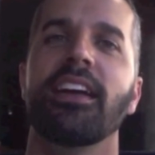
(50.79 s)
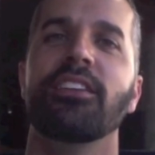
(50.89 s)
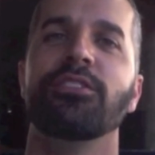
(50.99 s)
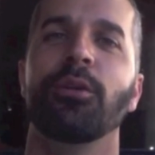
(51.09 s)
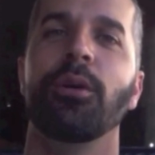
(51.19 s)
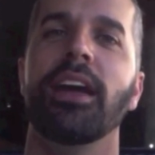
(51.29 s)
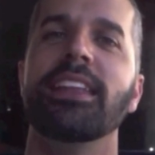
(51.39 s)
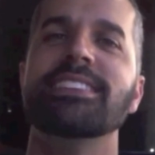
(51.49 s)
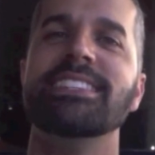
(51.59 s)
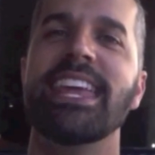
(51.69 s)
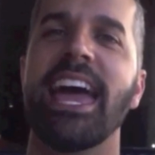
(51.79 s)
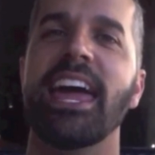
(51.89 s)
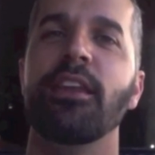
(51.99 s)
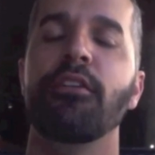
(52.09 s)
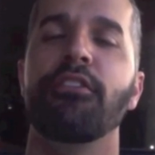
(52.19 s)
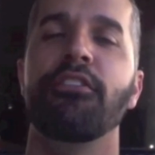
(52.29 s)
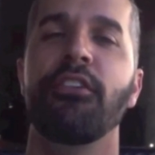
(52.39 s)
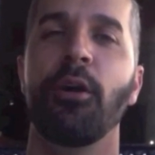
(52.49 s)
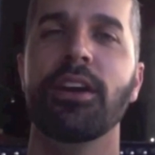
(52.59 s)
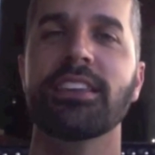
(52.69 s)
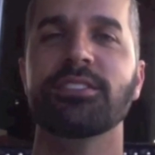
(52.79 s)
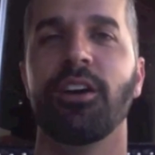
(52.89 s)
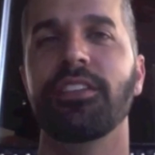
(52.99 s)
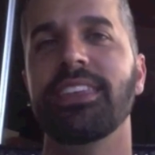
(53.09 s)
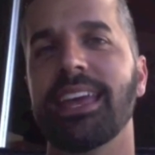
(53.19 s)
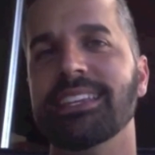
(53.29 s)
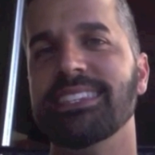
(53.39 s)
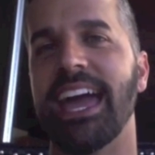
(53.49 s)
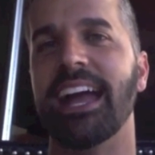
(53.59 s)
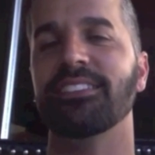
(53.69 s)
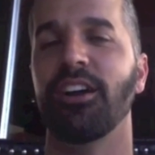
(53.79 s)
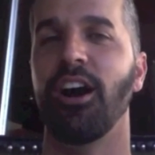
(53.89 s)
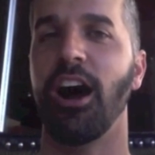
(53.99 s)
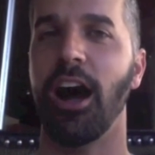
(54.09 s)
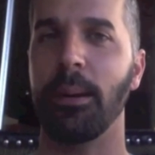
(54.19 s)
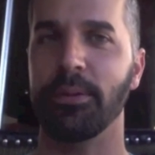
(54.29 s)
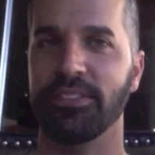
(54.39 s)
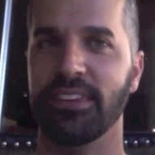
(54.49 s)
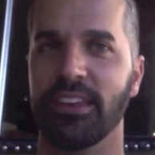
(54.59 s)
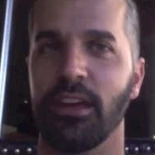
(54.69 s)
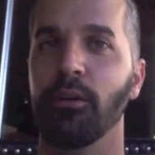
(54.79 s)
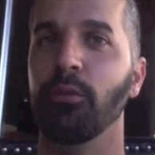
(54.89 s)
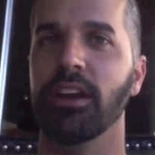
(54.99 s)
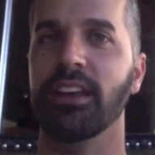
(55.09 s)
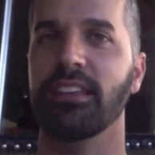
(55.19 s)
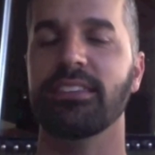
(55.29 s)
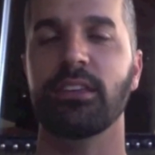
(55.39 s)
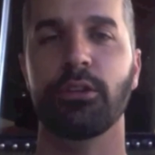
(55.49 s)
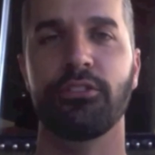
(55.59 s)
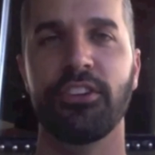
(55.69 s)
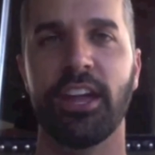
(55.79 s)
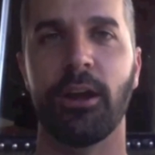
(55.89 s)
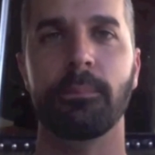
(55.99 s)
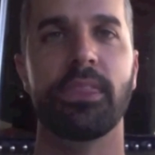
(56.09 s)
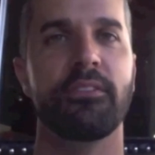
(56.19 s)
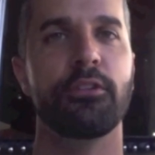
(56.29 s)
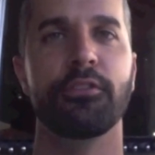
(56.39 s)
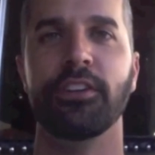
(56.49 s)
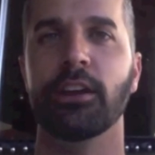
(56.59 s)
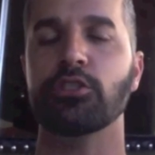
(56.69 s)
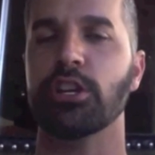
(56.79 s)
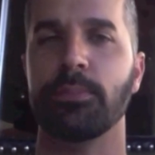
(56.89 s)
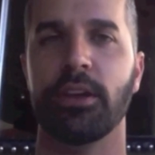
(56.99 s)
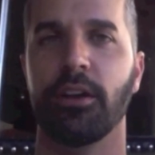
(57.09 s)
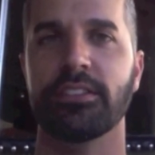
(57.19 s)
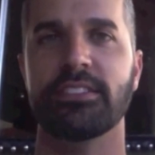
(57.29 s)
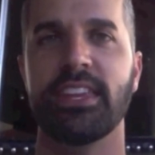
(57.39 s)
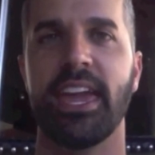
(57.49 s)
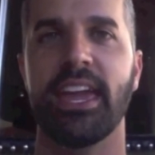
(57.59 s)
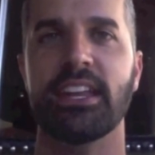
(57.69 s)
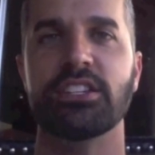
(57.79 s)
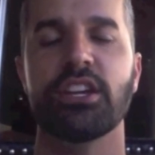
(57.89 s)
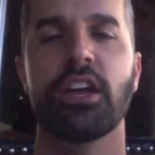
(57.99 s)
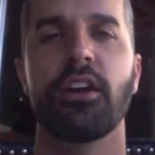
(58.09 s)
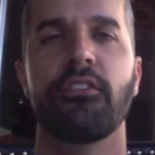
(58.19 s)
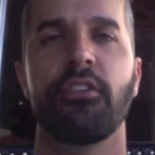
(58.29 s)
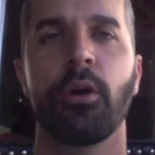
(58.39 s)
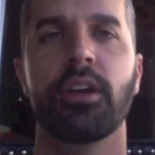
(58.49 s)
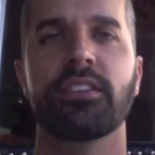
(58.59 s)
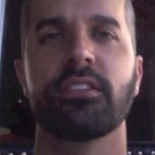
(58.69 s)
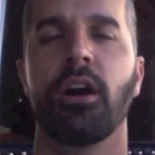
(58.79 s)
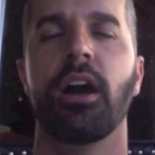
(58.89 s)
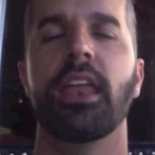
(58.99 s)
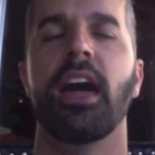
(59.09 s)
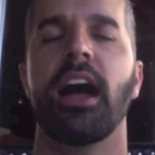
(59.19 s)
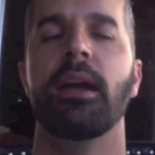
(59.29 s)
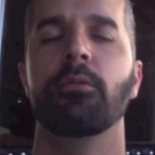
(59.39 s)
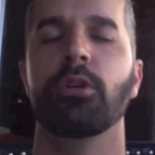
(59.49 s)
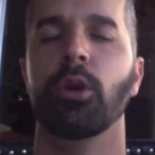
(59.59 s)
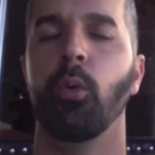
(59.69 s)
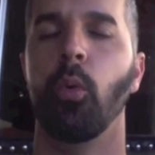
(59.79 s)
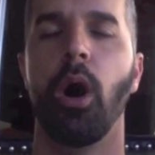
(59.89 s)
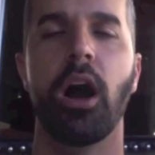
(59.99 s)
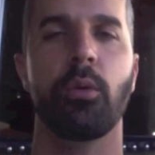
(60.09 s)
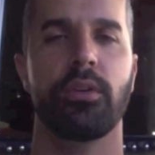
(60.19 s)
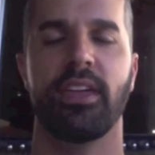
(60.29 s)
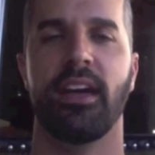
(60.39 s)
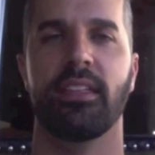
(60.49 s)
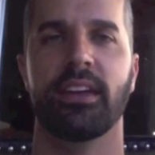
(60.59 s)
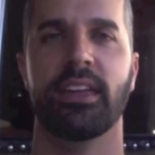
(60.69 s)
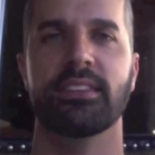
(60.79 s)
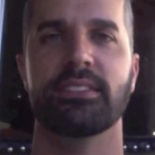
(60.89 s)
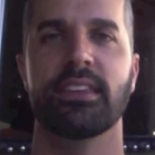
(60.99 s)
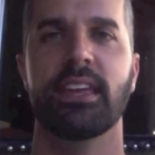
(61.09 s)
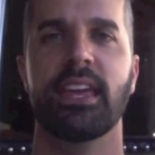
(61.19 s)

So instead, focus on the exact opposite of what it is that you fear. If you fear tripping on stage, focus on I'm going to walk with elegance.